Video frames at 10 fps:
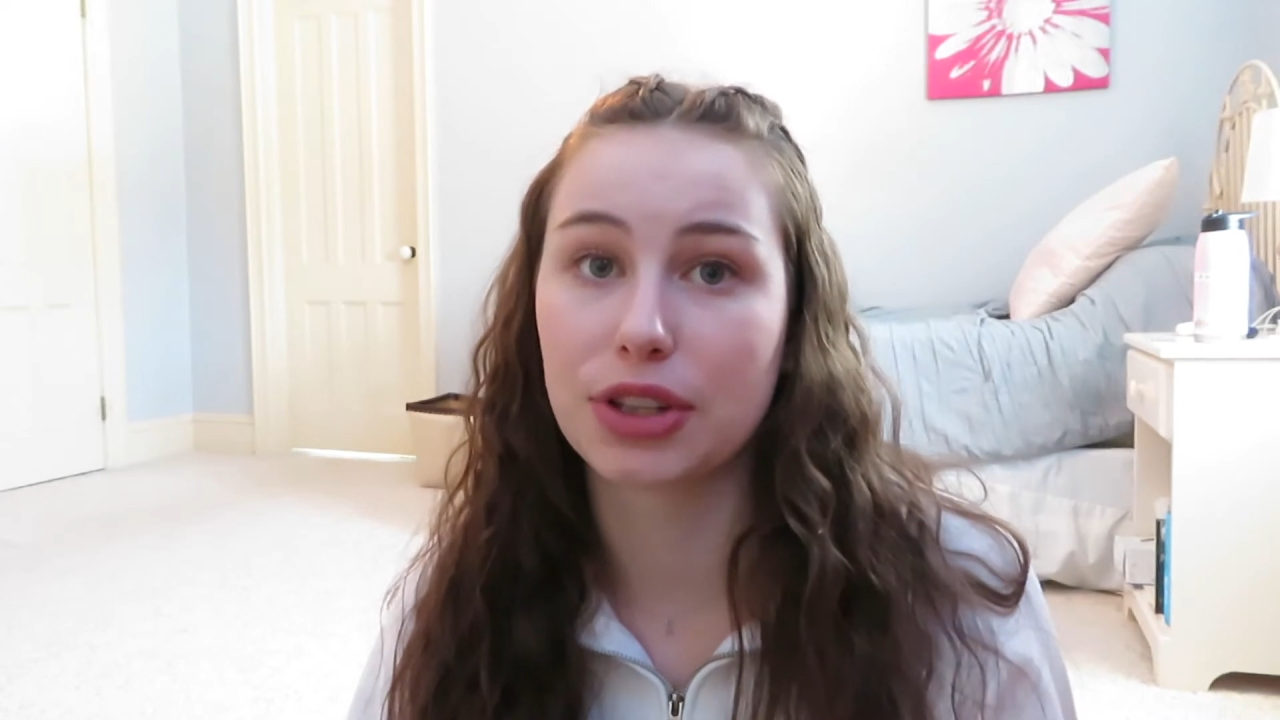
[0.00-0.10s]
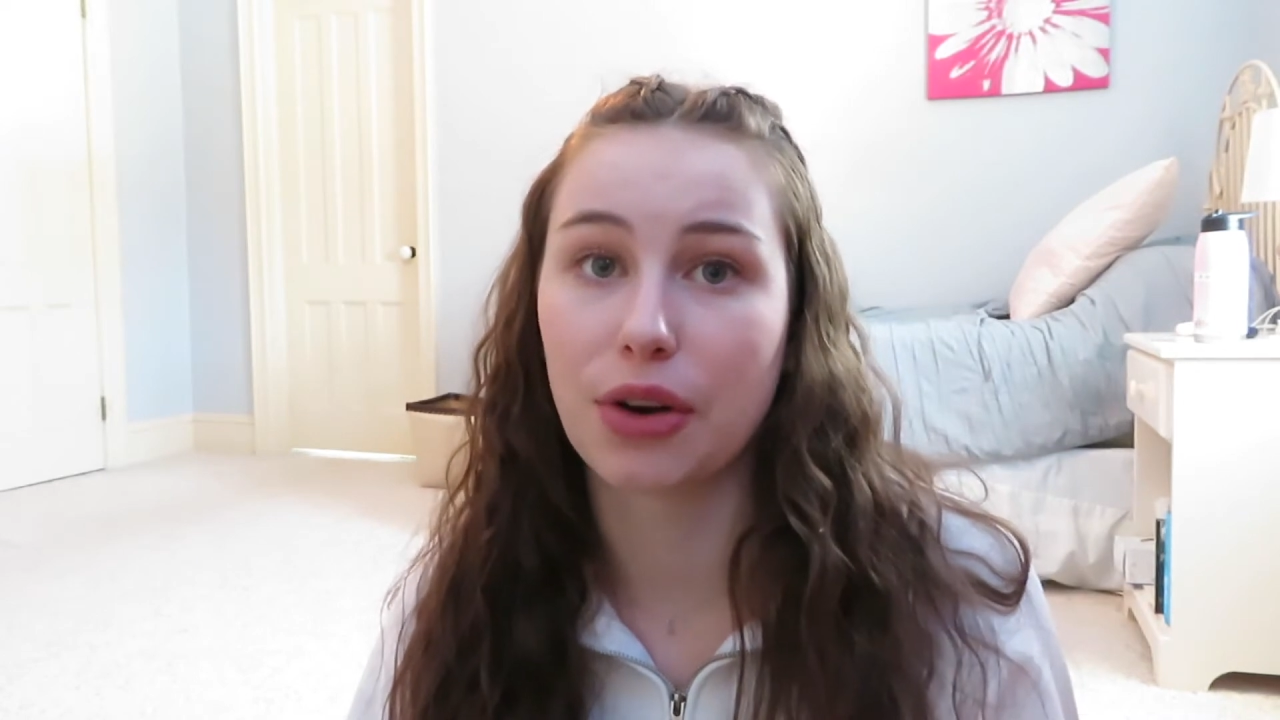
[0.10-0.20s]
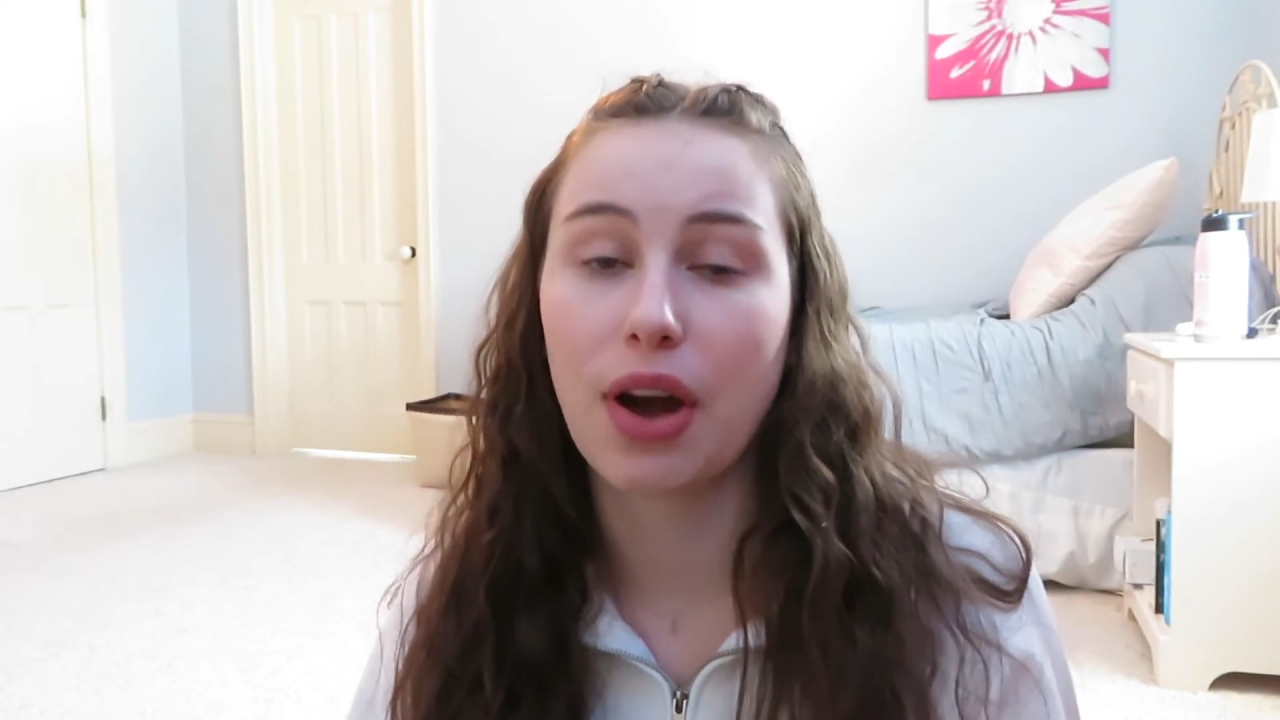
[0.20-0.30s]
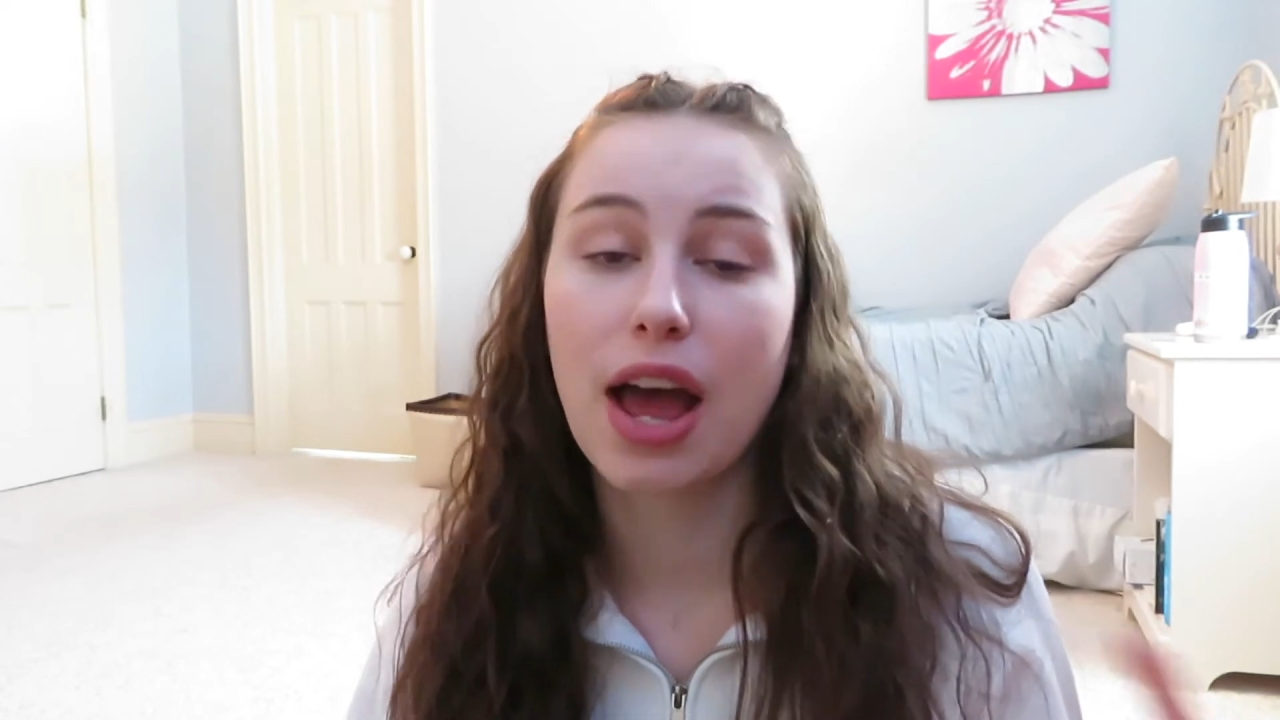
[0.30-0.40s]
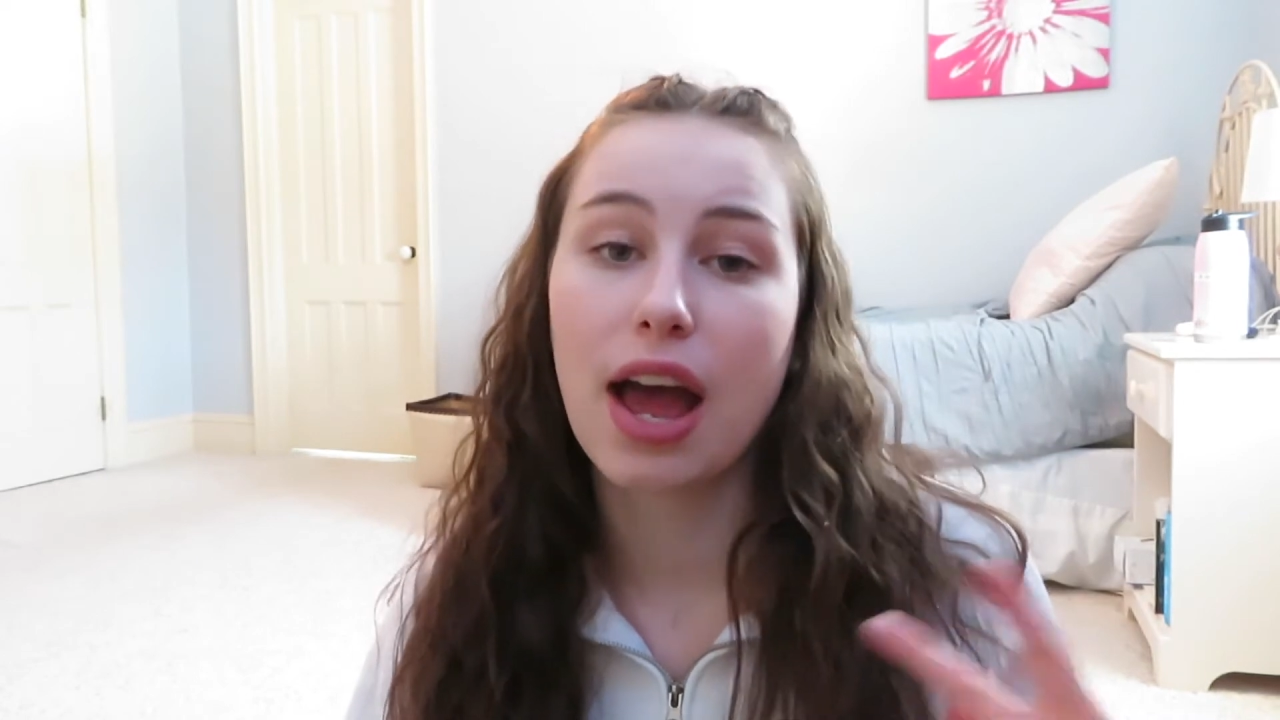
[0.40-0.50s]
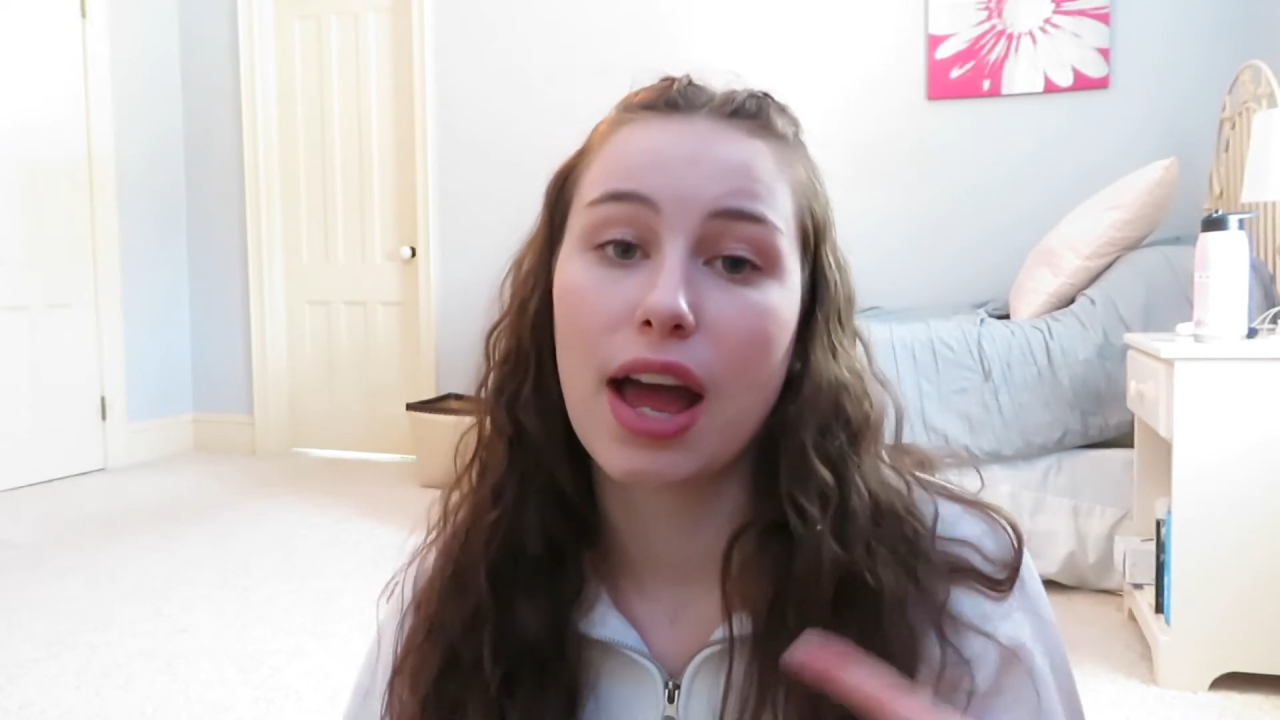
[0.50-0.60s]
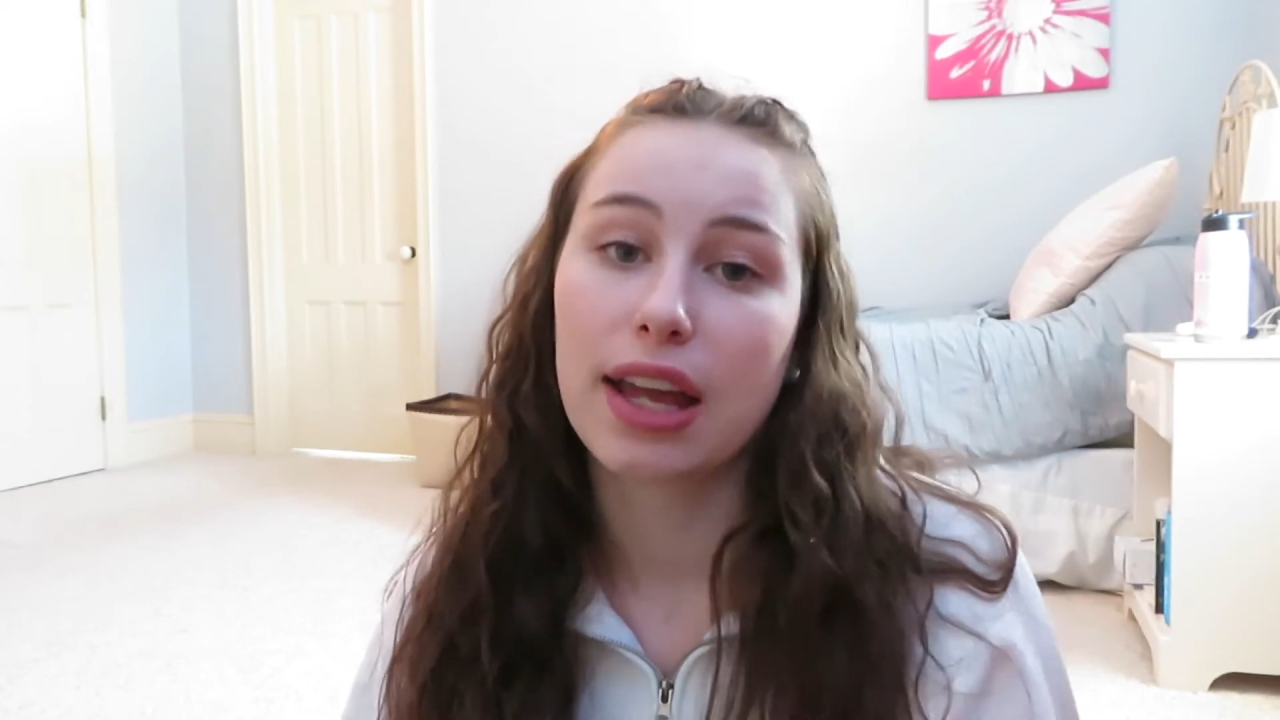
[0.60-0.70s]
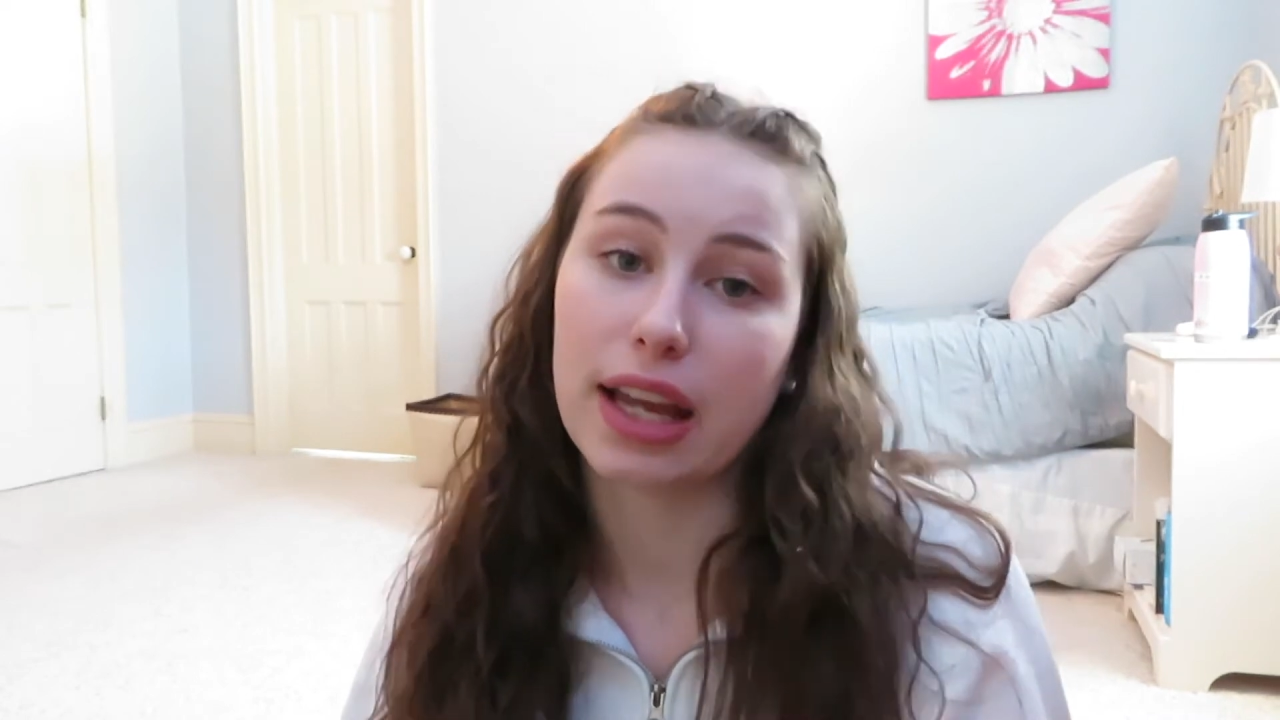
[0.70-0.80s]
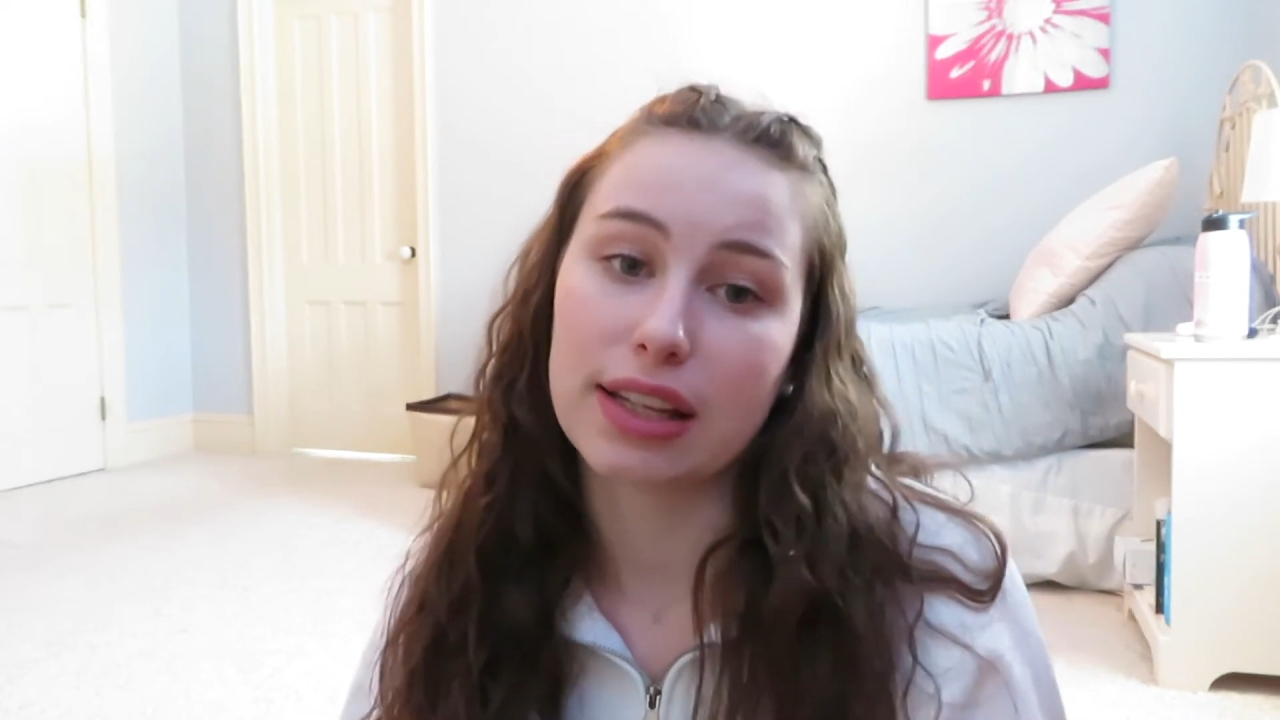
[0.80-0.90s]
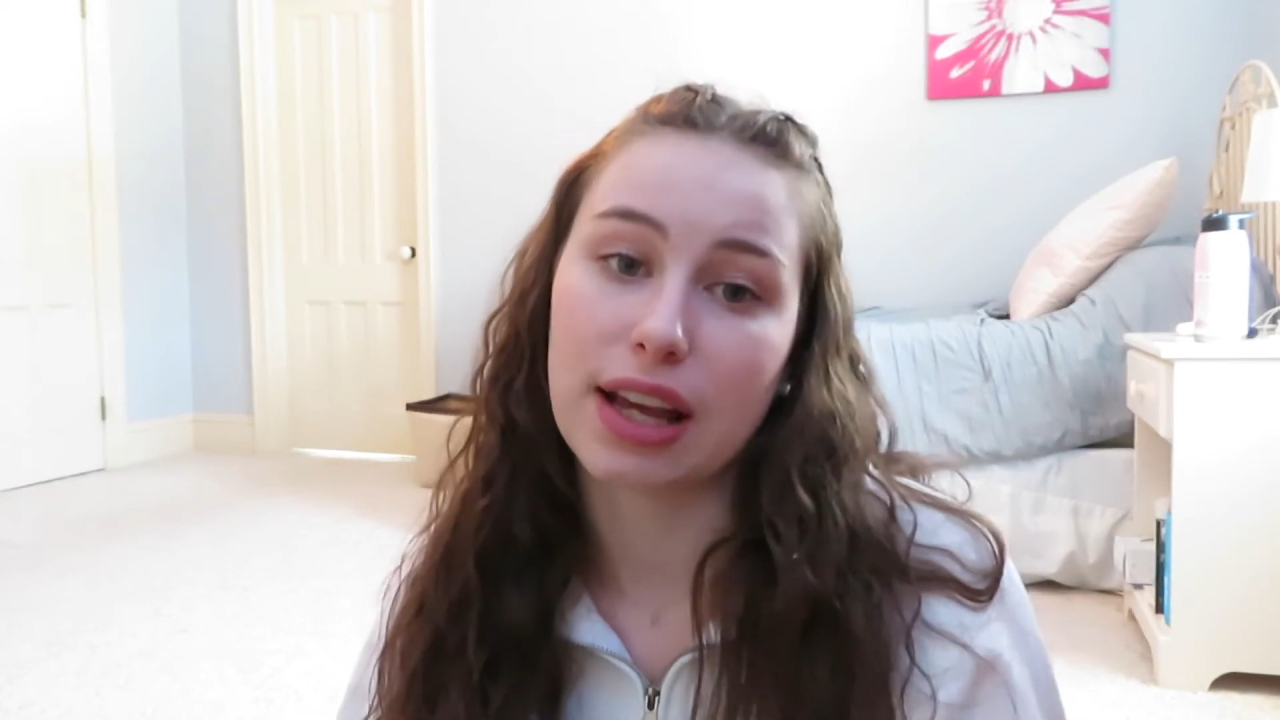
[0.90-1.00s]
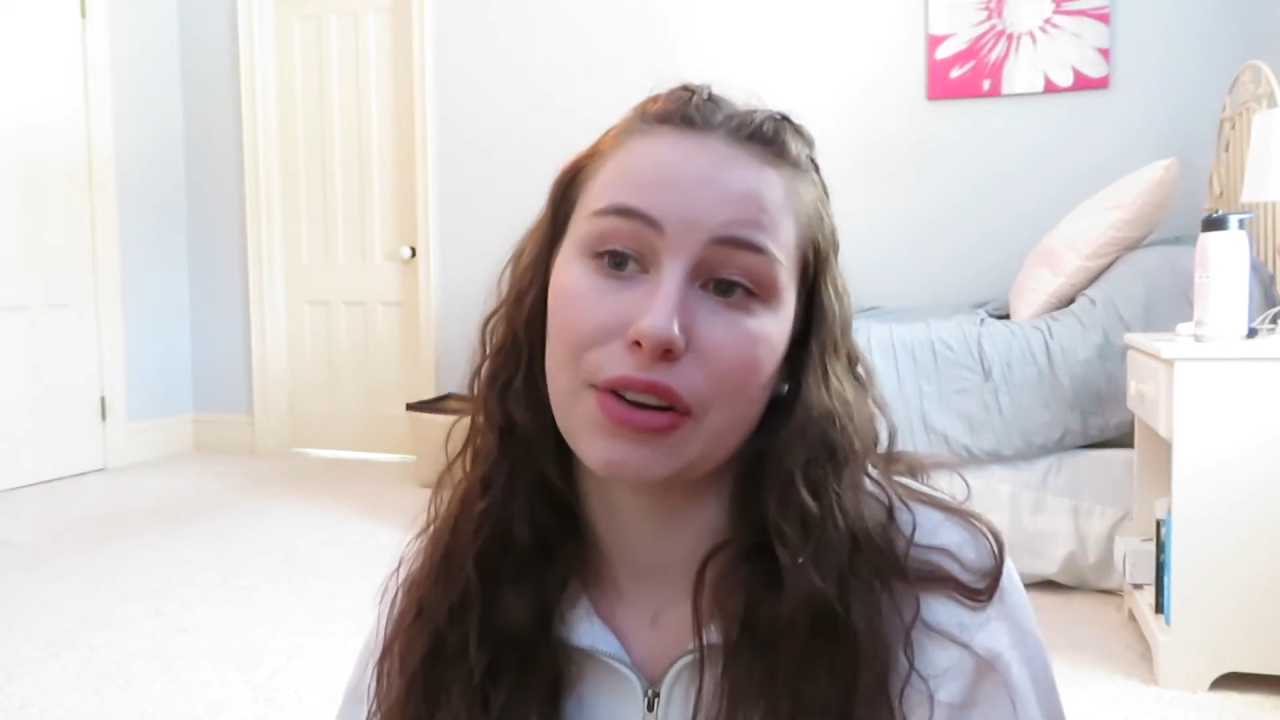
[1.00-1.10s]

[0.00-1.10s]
So yes,